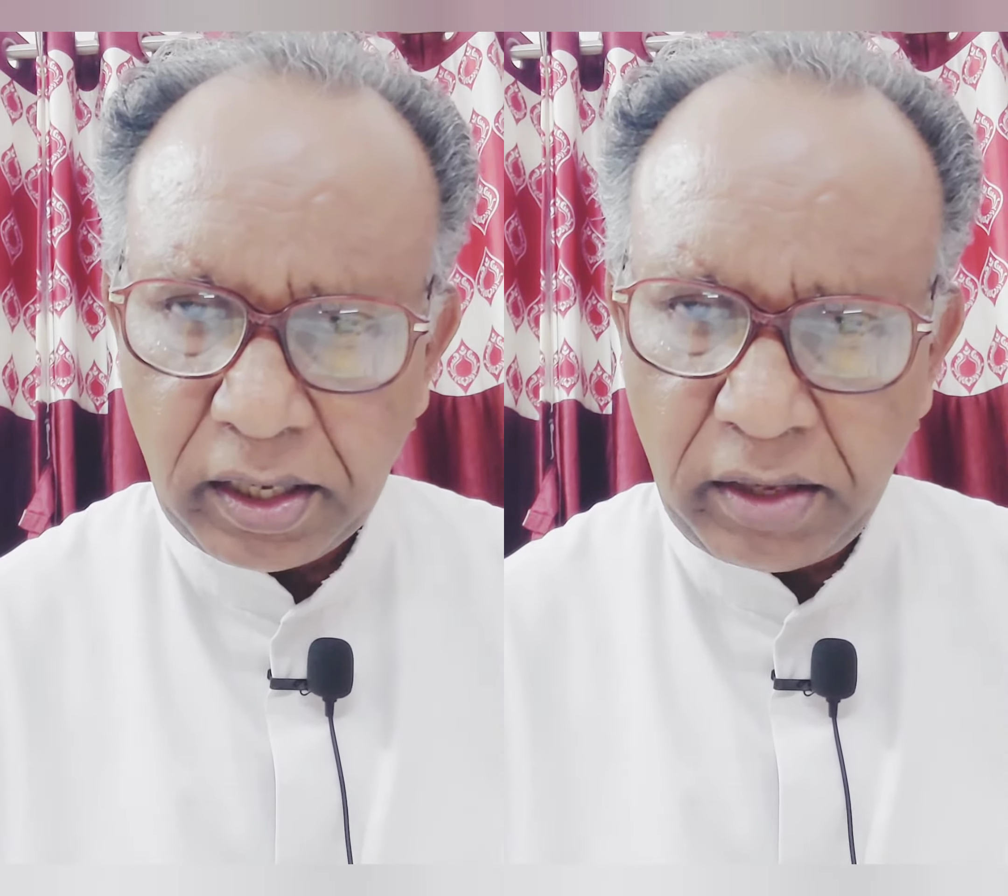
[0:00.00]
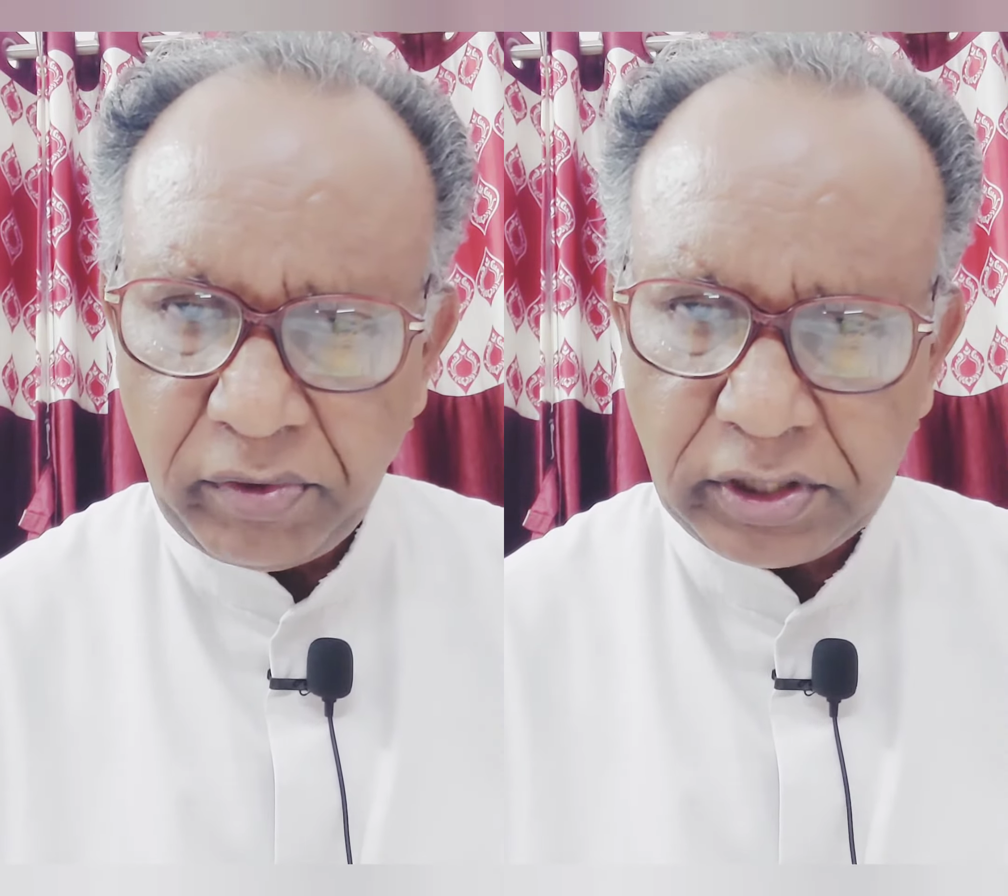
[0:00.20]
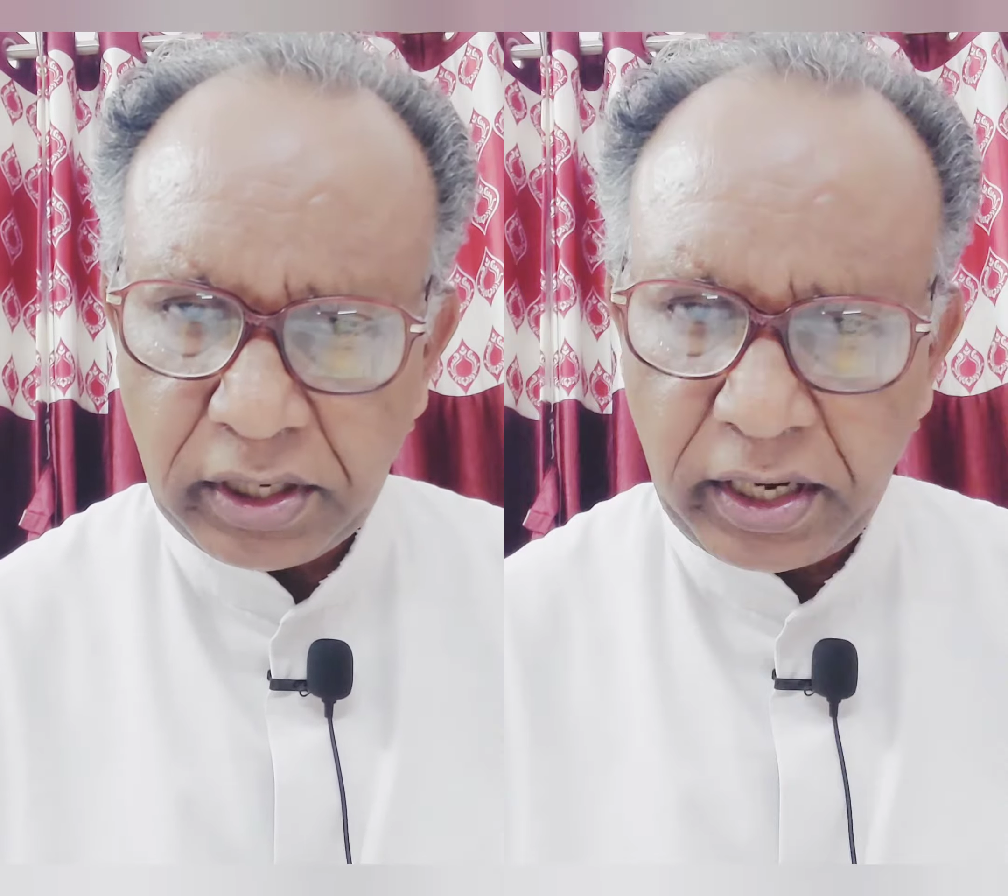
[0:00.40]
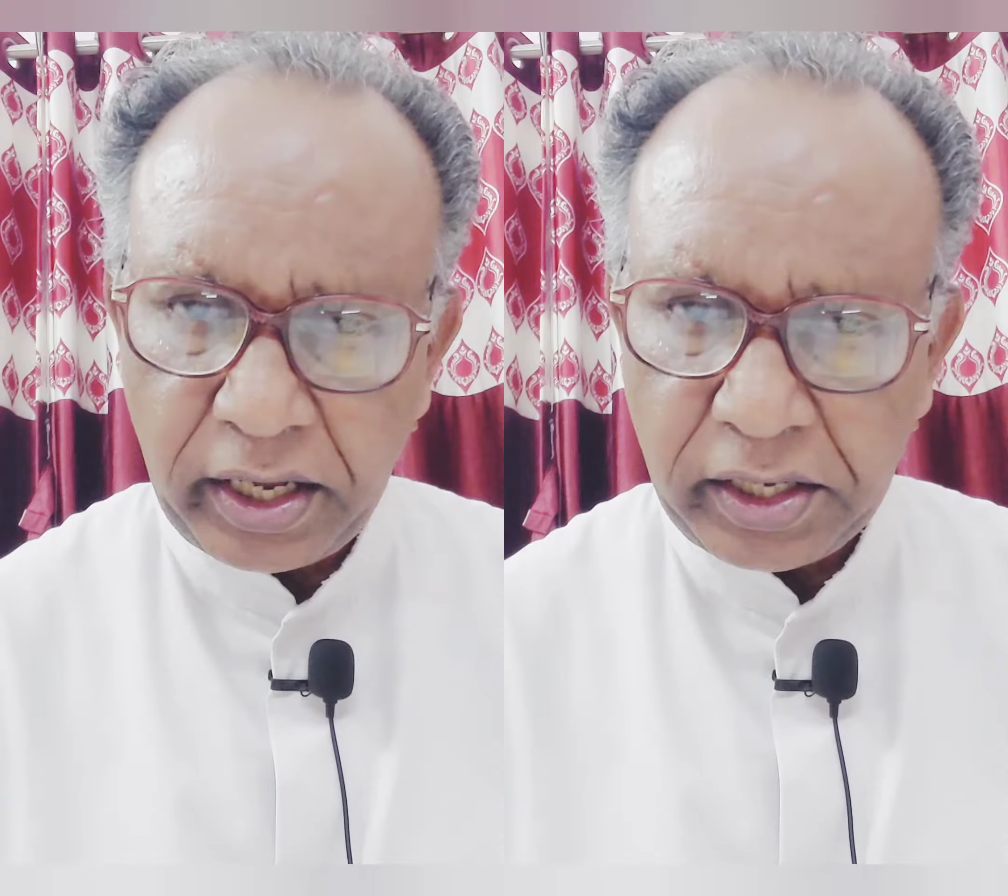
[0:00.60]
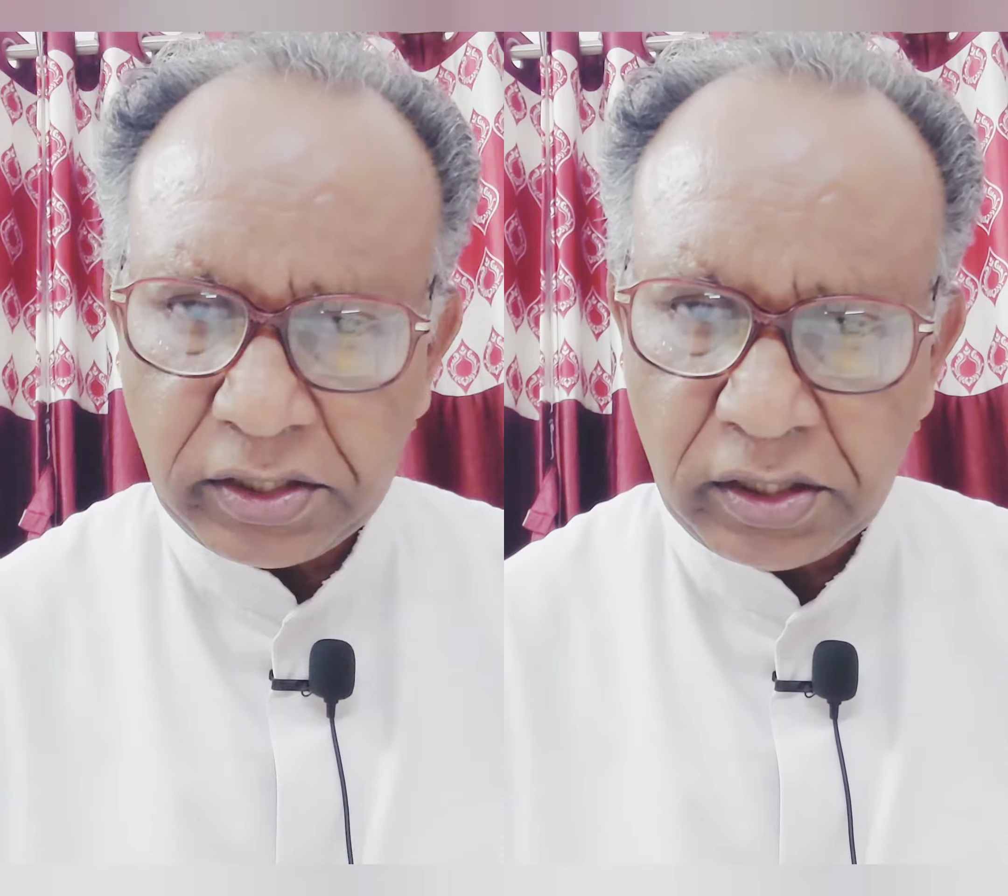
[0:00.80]
Give us the
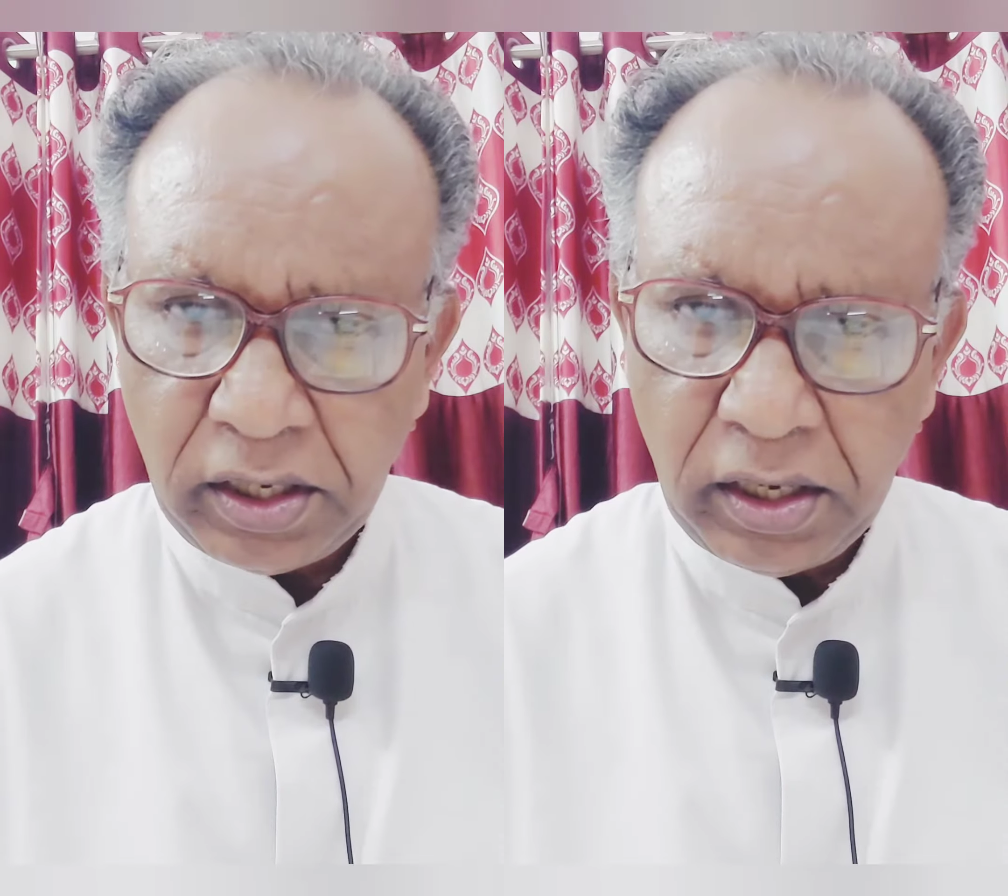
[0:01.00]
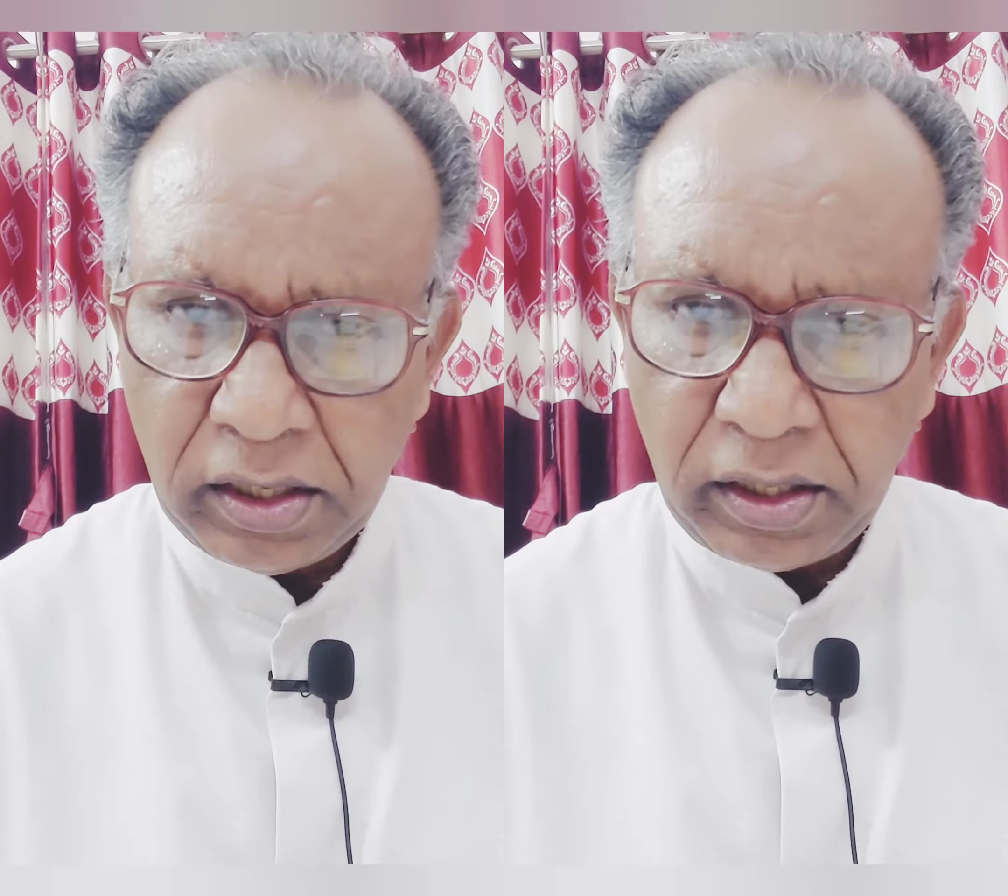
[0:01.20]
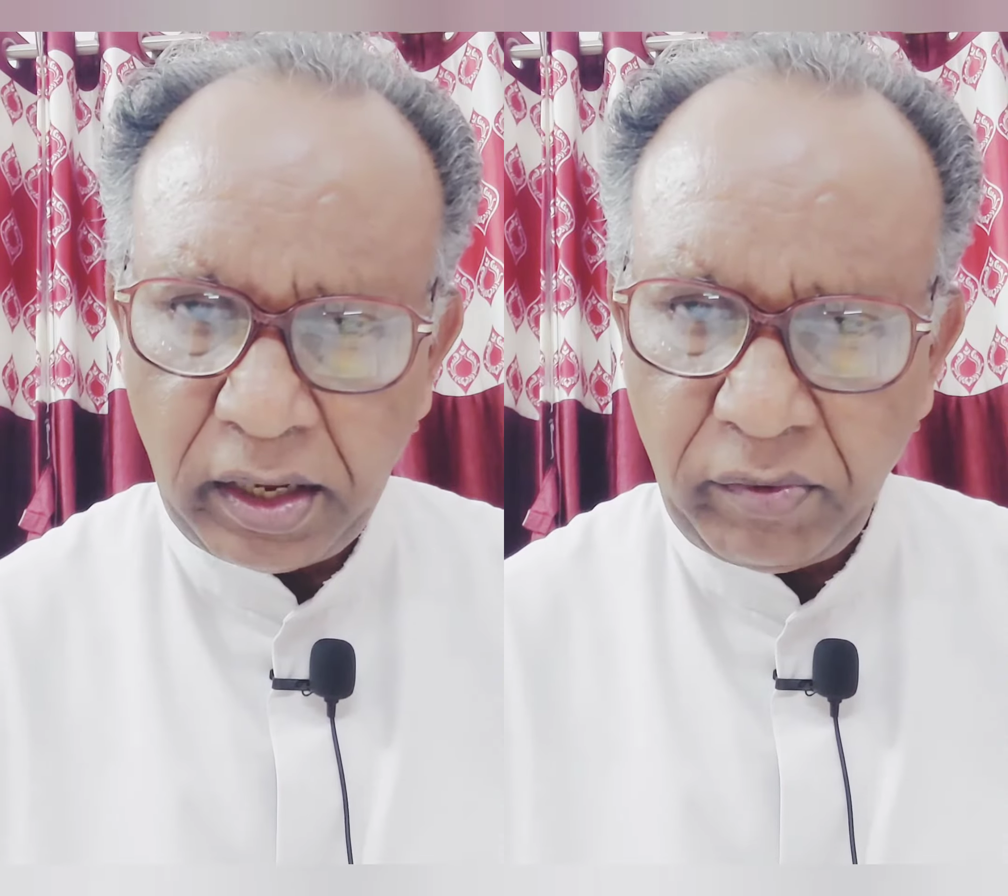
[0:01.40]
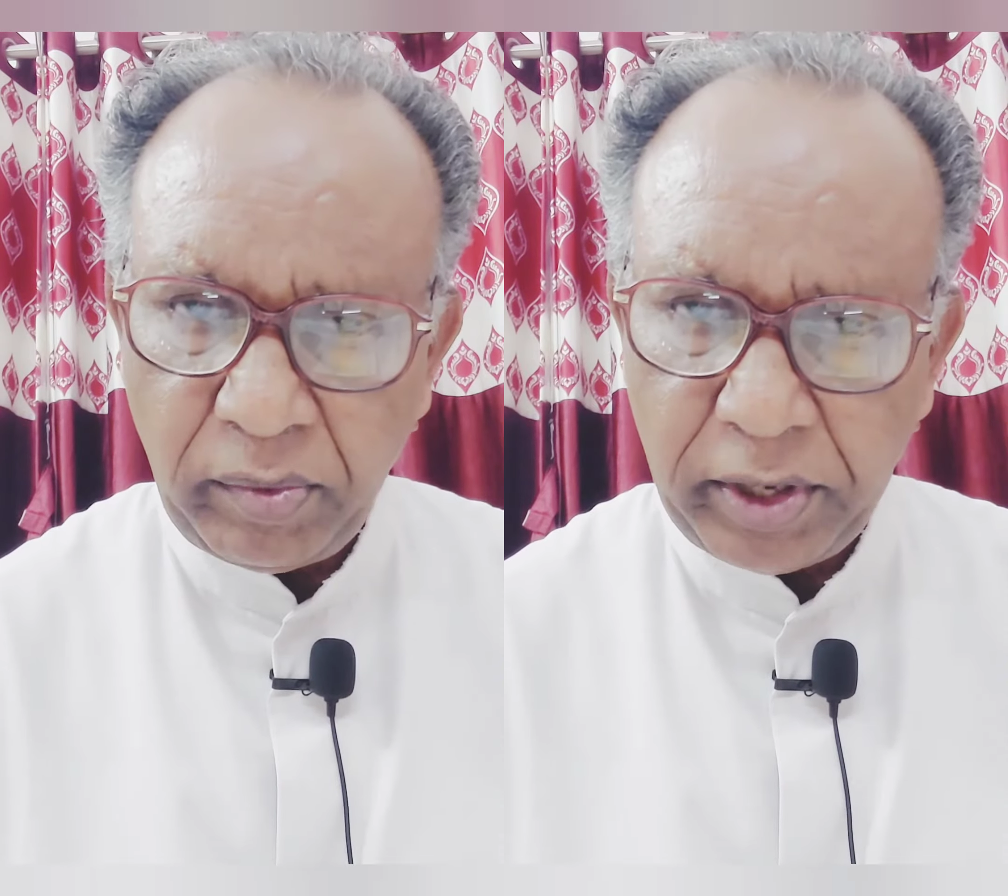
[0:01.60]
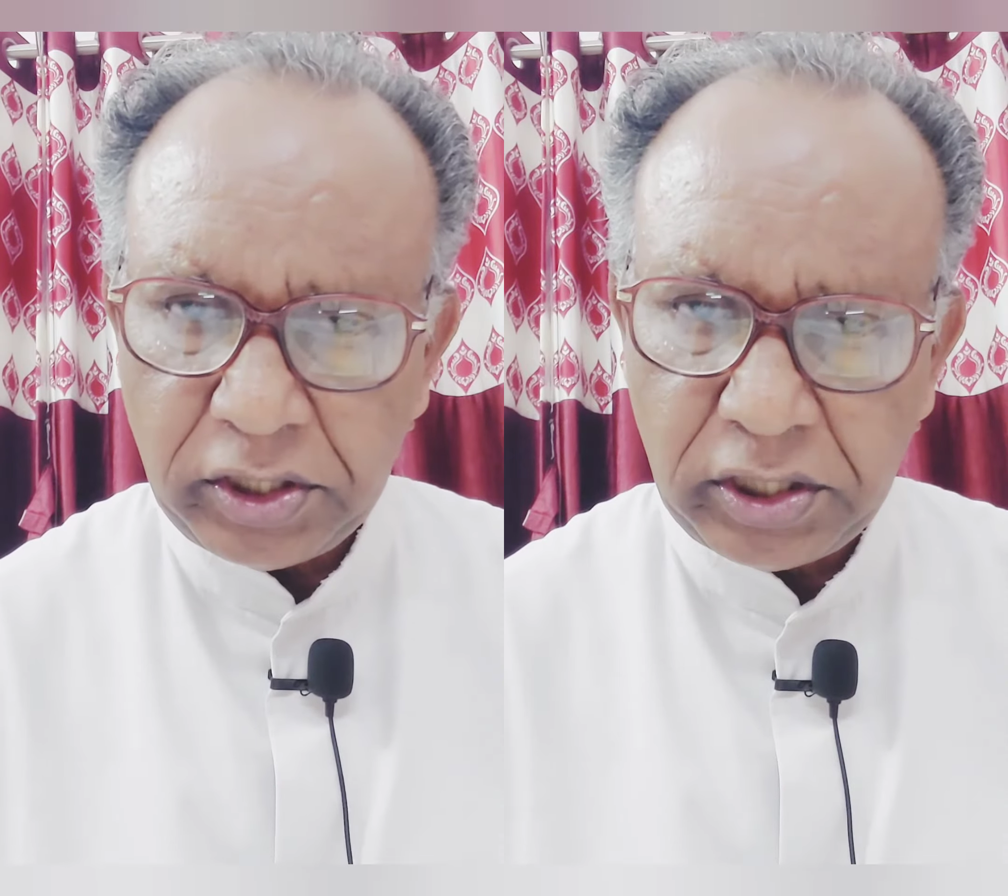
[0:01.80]
grace that we may